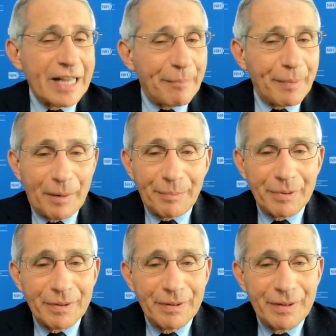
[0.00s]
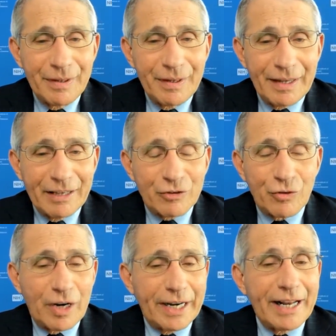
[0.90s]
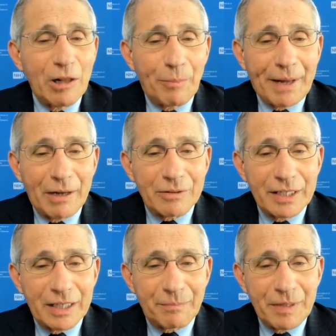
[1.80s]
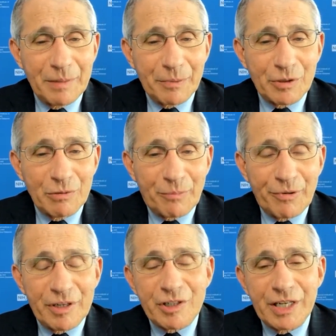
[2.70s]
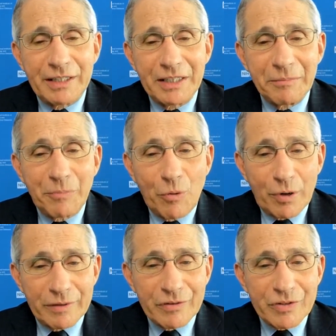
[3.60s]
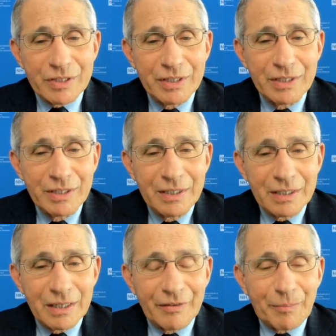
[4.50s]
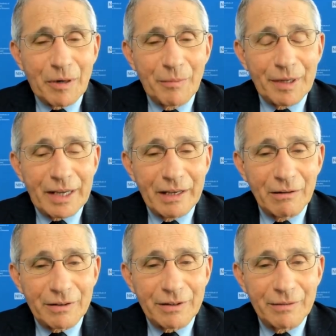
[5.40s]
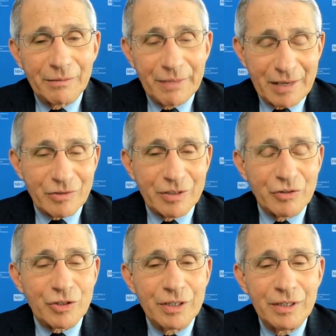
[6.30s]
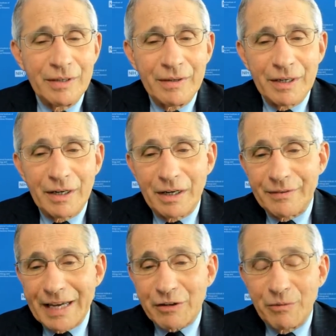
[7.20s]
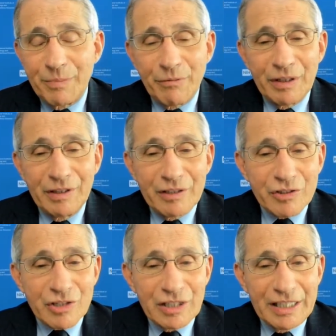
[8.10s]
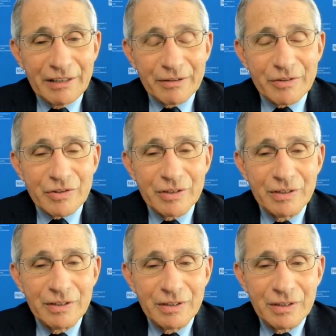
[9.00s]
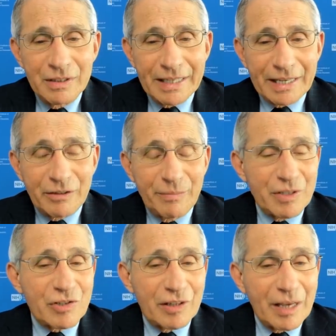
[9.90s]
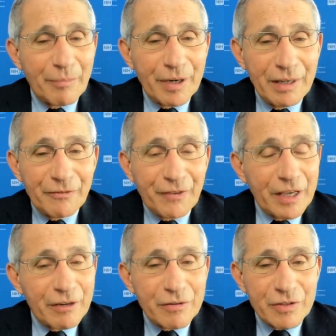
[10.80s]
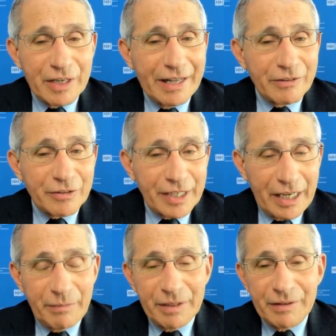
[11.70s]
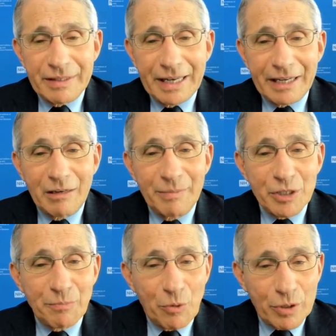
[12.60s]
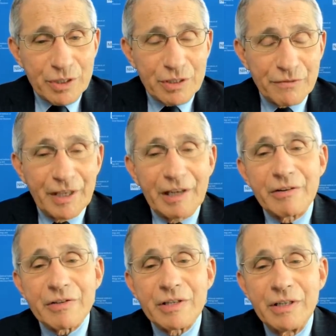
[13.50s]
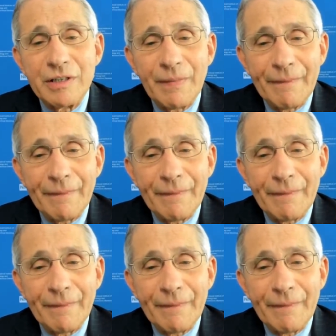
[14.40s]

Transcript: step up and try and help out to get people to appreciate the importance of the public health message. Uh, that could be religious leaders, that could be celebrity figures in entertainment, that could be sports figures,